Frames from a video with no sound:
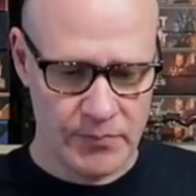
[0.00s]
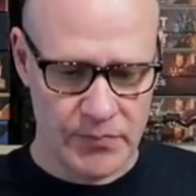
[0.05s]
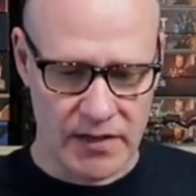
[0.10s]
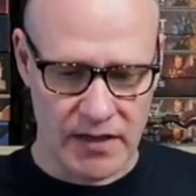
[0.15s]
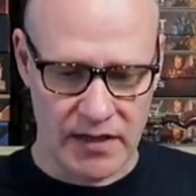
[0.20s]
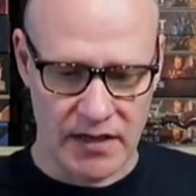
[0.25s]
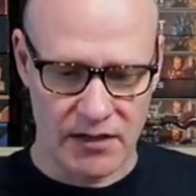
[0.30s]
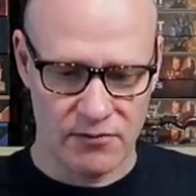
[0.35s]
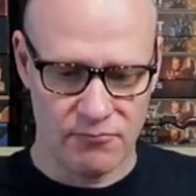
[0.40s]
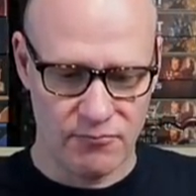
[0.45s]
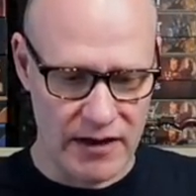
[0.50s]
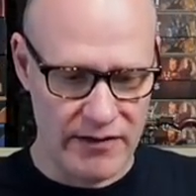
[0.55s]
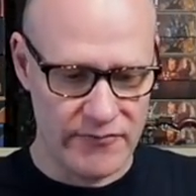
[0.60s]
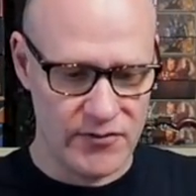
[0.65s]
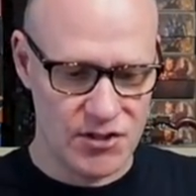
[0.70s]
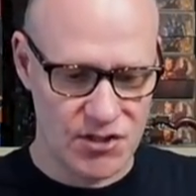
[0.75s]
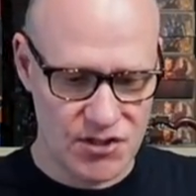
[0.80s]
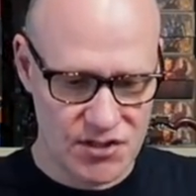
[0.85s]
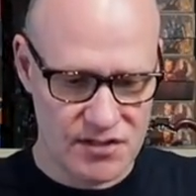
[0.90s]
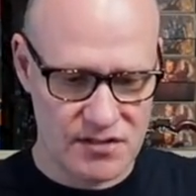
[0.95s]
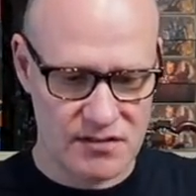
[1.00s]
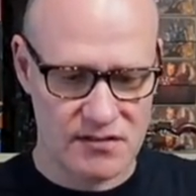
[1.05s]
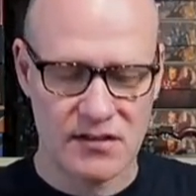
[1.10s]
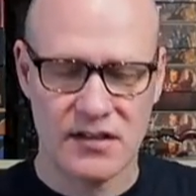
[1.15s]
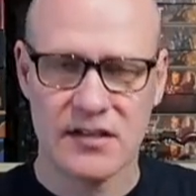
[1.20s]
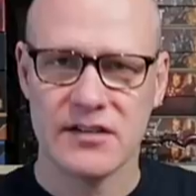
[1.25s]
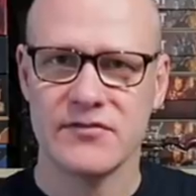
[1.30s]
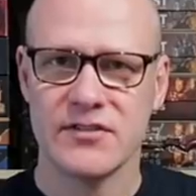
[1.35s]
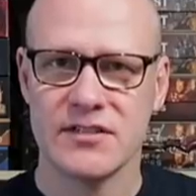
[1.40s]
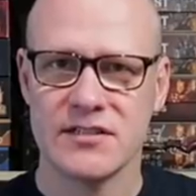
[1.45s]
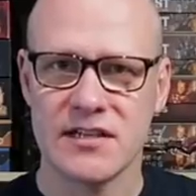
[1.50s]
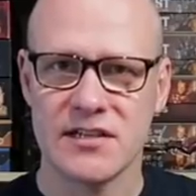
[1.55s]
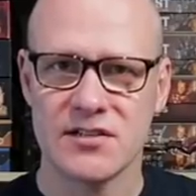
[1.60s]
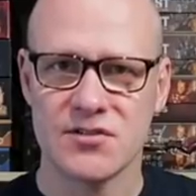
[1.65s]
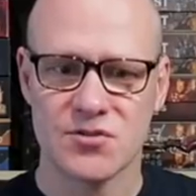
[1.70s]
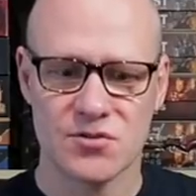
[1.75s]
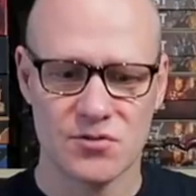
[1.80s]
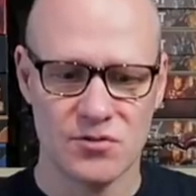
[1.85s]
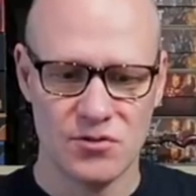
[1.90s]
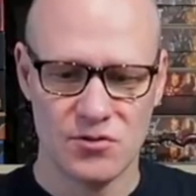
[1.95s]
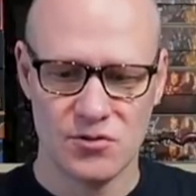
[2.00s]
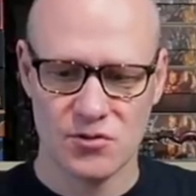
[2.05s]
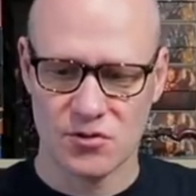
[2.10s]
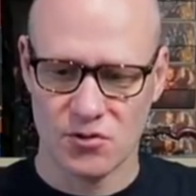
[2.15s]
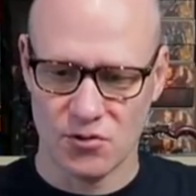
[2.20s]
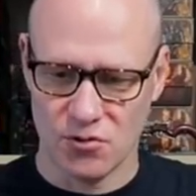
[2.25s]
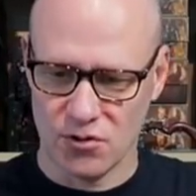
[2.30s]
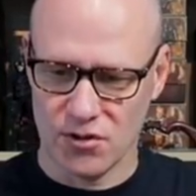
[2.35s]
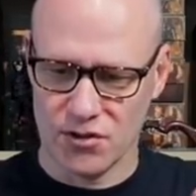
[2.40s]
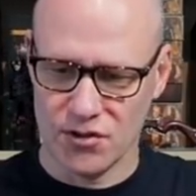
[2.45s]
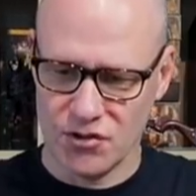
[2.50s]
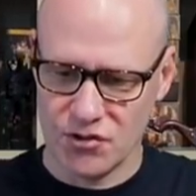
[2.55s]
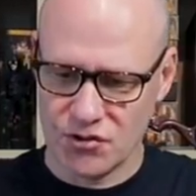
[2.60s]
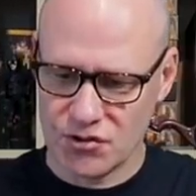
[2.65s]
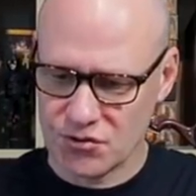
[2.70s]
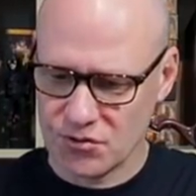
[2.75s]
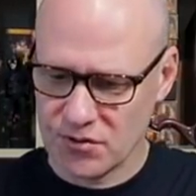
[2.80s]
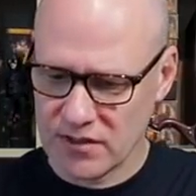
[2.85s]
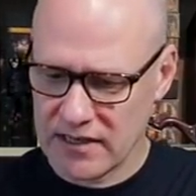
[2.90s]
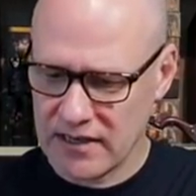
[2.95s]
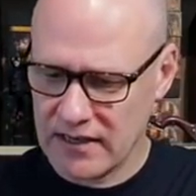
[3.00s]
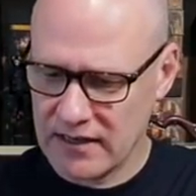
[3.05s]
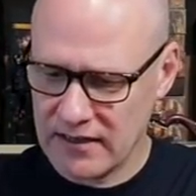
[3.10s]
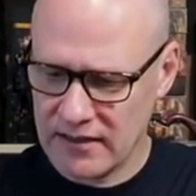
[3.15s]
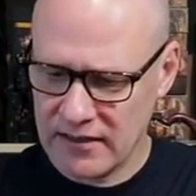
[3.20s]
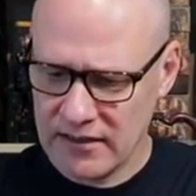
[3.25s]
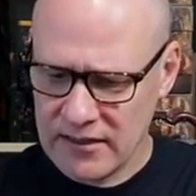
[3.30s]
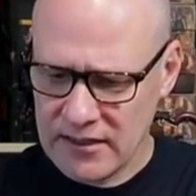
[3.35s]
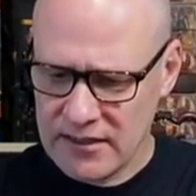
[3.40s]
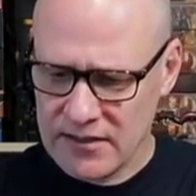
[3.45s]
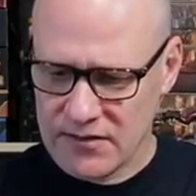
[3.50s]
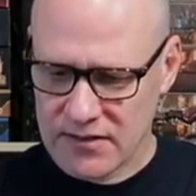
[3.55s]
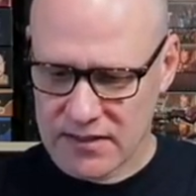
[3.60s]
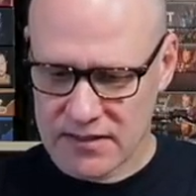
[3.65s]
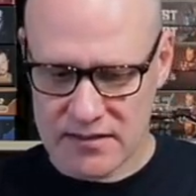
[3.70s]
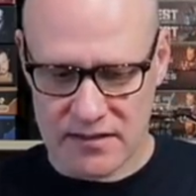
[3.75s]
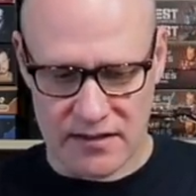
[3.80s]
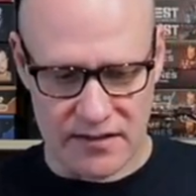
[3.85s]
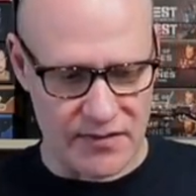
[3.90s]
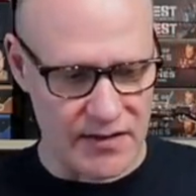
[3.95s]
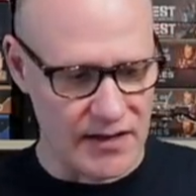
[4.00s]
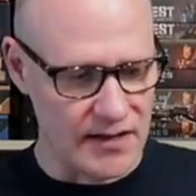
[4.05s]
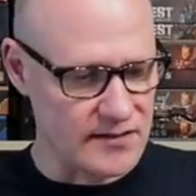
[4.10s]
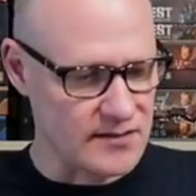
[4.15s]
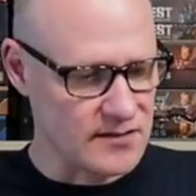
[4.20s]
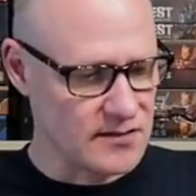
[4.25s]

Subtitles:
ravaged kind of industrial look or a neutral colour, things like that.